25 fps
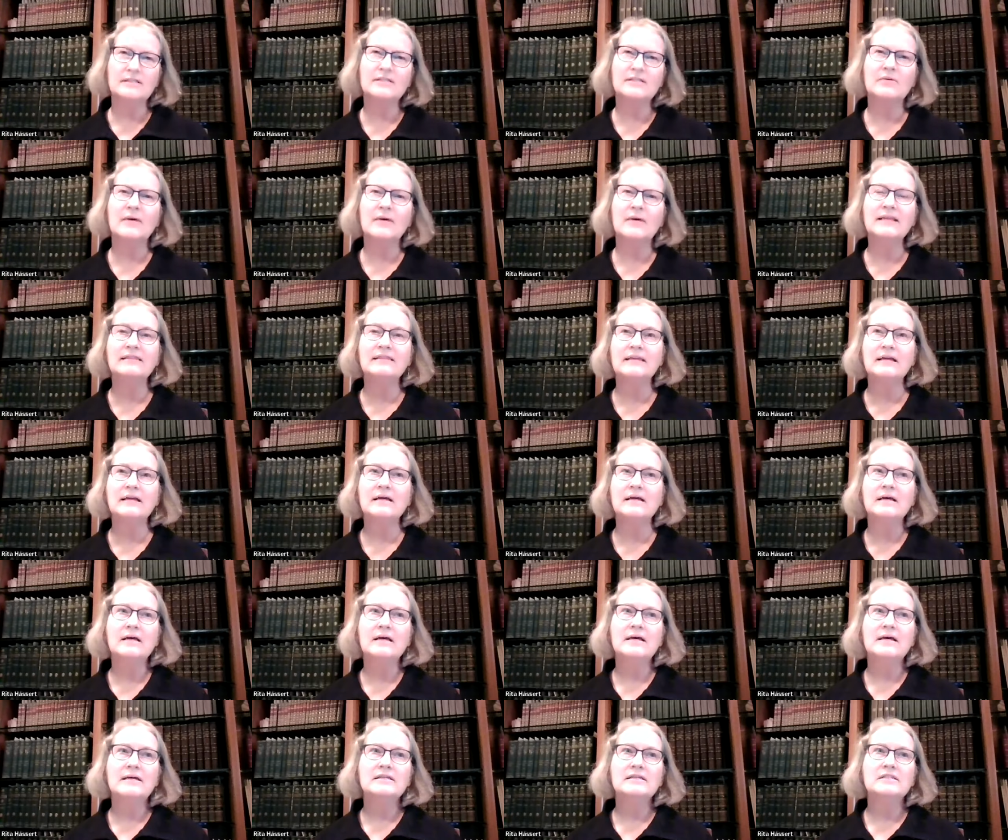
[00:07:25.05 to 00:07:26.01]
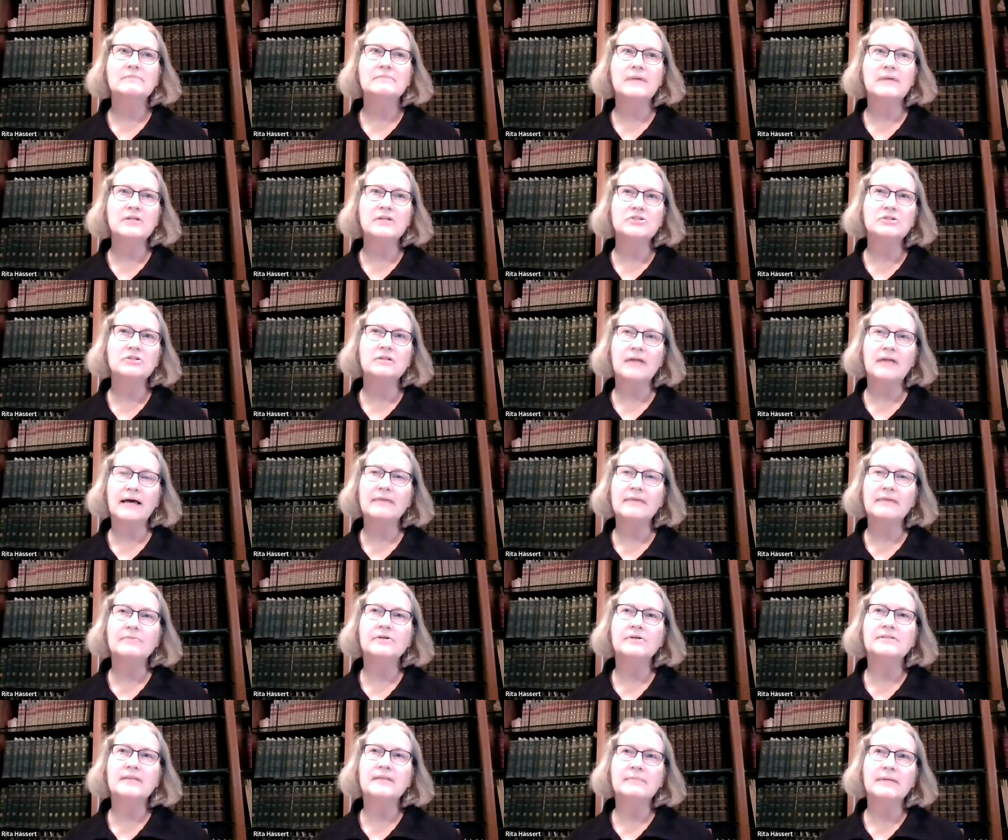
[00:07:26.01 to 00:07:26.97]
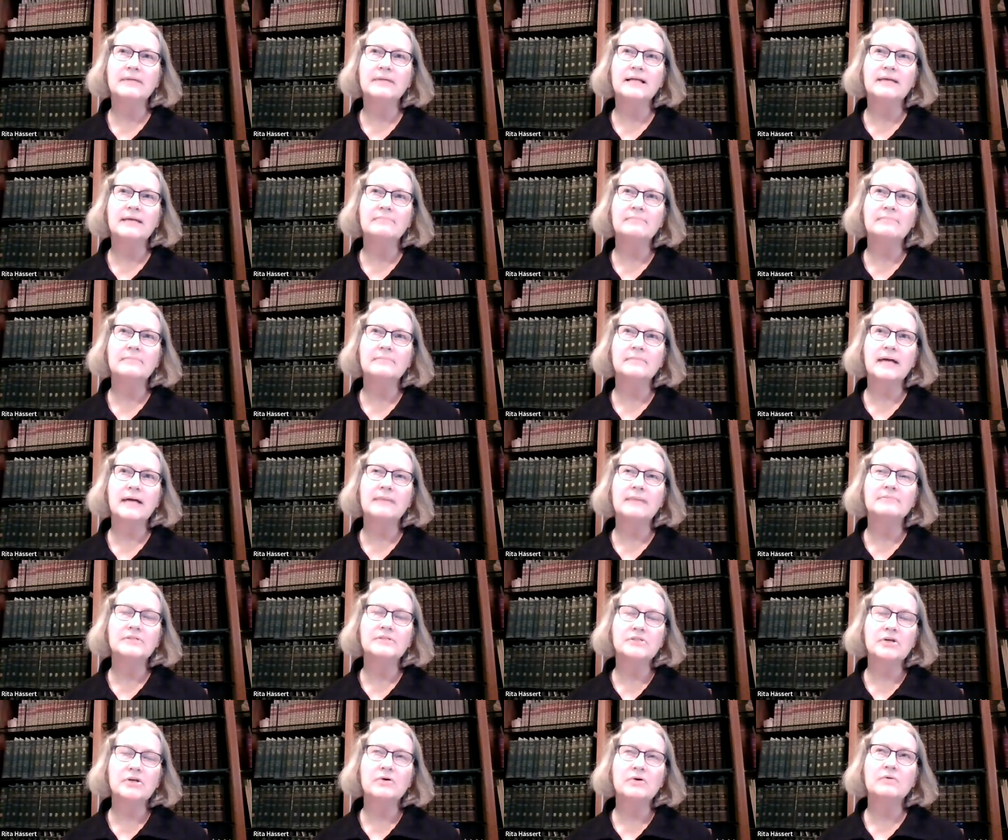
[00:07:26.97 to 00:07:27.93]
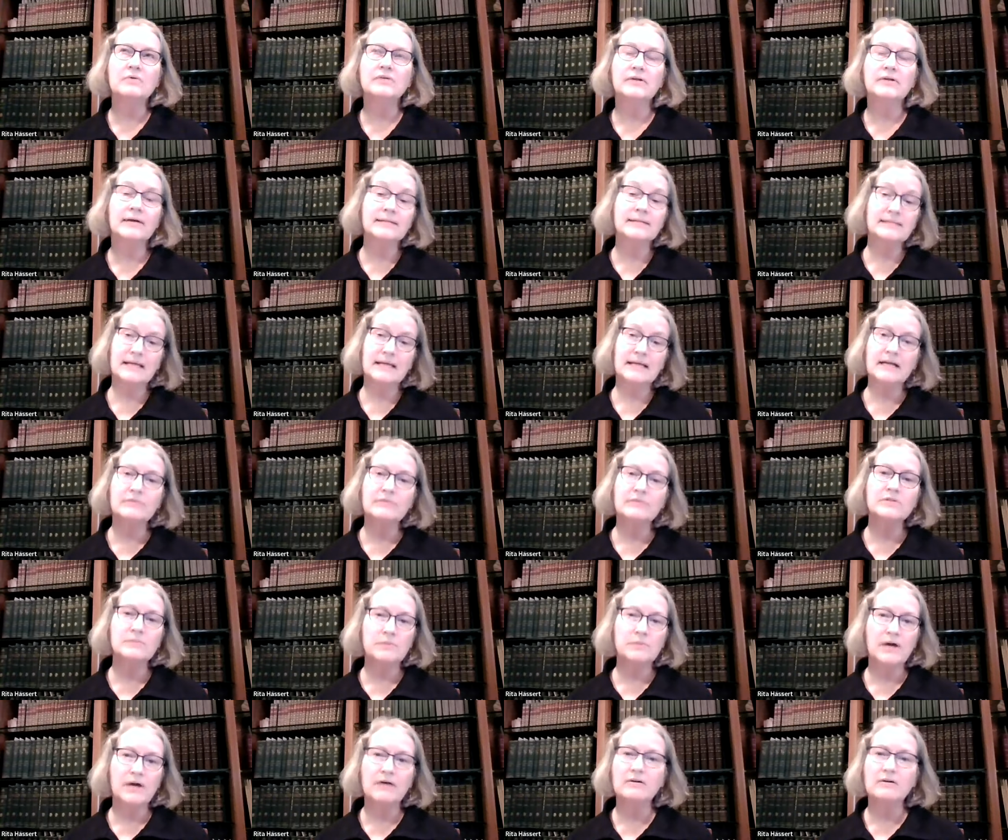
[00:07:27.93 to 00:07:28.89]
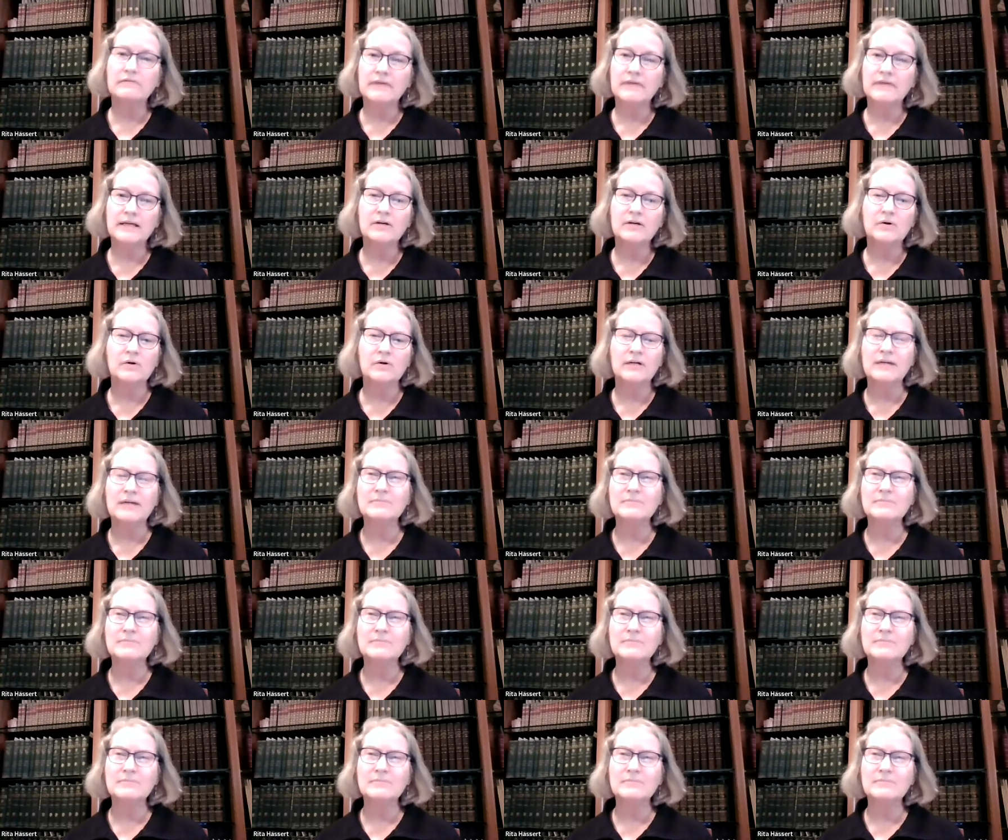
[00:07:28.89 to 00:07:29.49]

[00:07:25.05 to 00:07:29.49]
So I think special libraries, I mean, I'm, I'm so, you know, I said I was proud of ACORN.